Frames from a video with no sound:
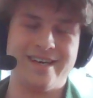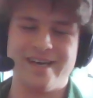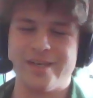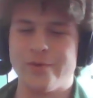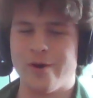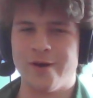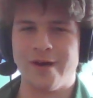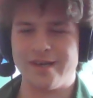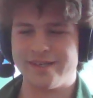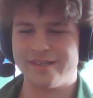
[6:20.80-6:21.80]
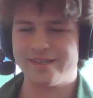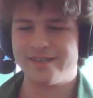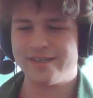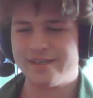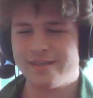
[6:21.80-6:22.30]
you are at it.
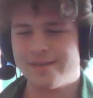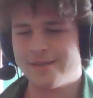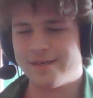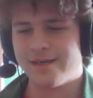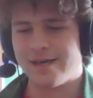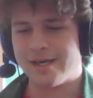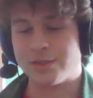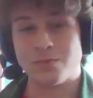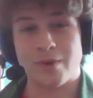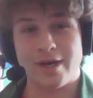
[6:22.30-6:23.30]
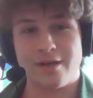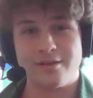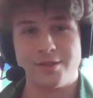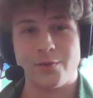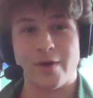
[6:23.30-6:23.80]
As
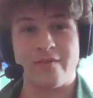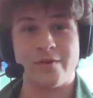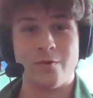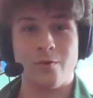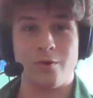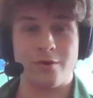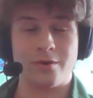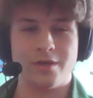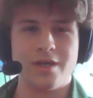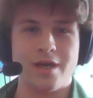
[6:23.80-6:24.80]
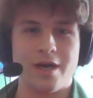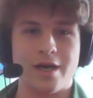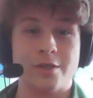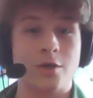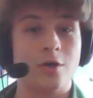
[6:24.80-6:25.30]
well, you have your,
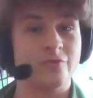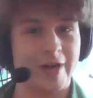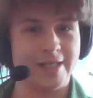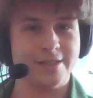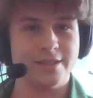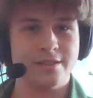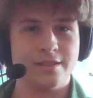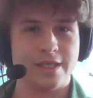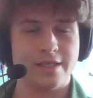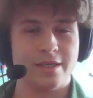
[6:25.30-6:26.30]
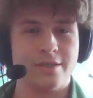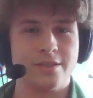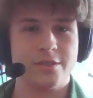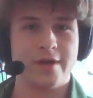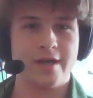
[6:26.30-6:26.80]
they're called races in
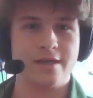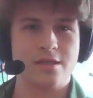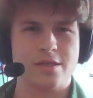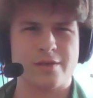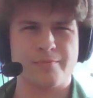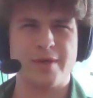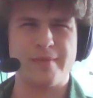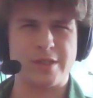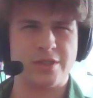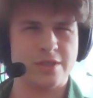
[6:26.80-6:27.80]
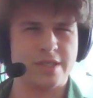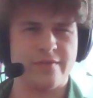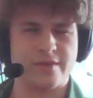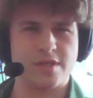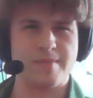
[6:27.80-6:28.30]
Dungeons & Dragons. They're pretty much just
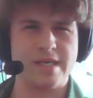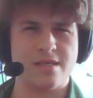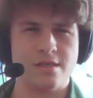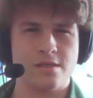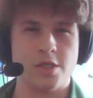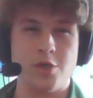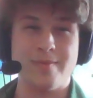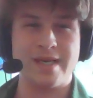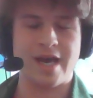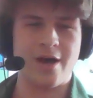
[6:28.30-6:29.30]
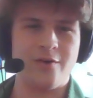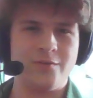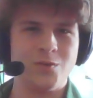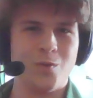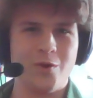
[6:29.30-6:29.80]
different species, human,
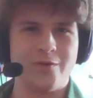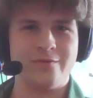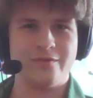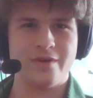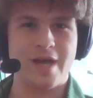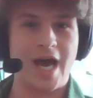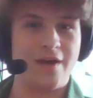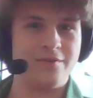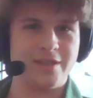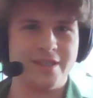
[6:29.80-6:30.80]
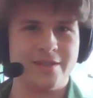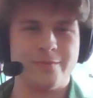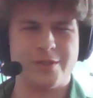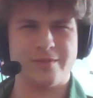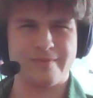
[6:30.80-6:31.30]
elf, dwarf, halfling,
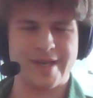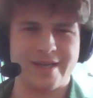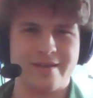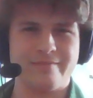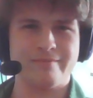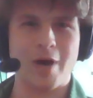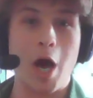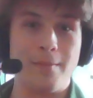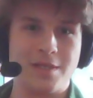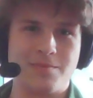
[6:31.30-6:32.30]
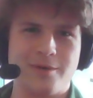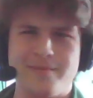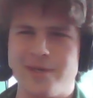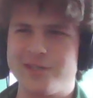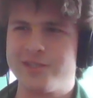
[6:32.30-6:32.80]
which are like hobbits pretty
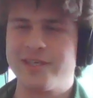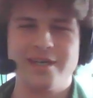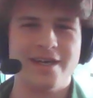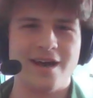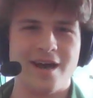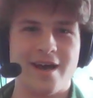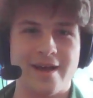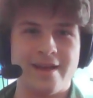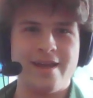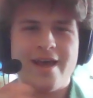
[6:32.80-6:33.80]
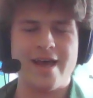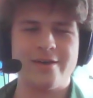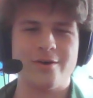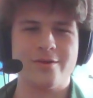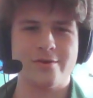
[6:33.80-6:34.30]
much,
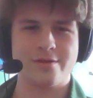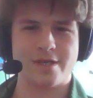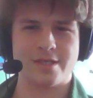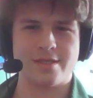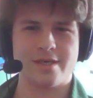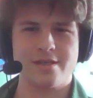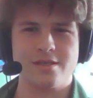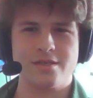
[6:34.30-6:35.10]
and all those such things.